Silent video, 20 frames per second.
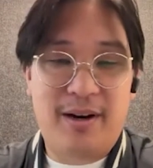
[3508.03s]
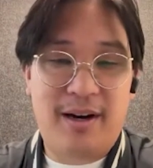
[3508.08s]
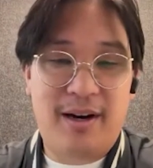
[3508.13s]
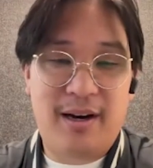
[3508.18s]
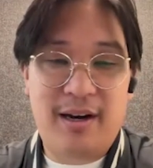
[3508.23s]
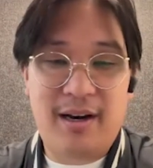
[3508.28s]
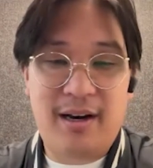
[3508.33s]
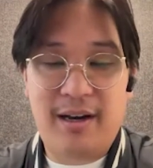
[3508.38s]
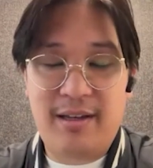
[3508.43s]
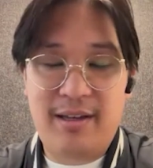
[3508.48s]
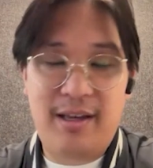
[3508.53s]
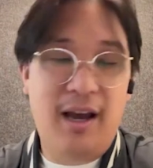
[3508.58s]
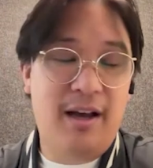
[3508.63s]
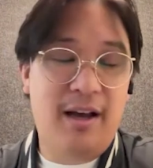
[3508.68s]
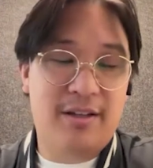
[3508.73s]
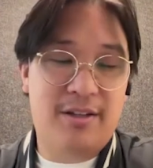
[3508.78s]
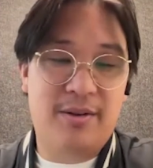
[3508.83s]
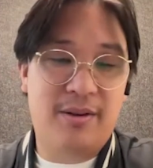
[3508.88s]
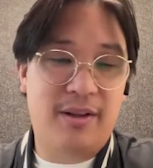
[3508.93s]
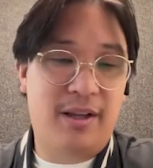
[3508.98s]

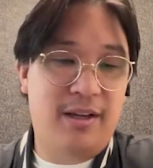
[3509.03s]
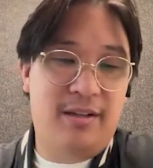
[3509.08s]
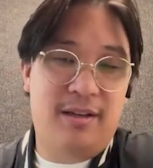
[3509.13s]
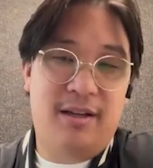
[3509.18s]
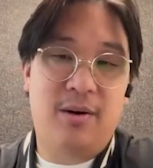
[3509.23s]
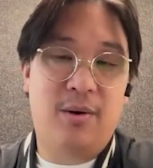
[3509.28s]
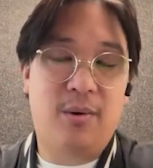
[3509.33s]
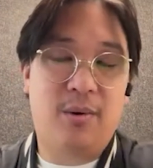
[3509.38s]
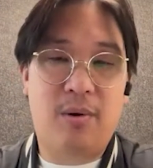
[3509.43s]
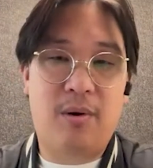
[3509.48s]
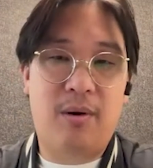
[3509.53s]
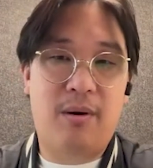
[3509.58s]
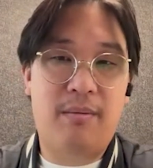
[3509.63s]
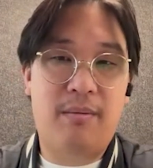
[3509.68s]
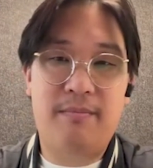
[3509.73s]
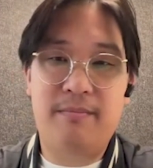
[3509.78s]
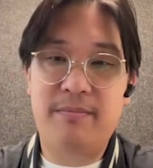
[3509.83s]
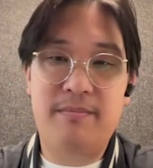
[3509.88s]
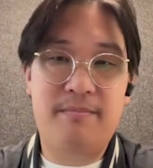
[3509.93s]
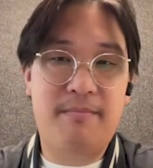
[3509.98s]
so LinkedIn, or
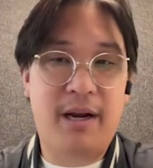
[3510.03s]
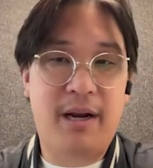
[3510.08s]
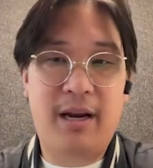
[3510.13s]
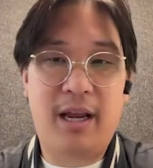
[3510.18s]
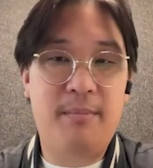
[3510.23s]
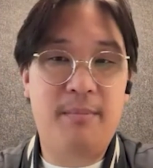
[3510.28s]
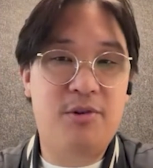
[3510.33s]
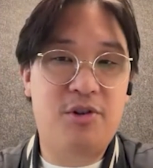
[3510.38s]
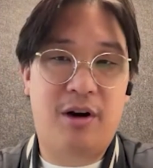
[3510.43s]
my name,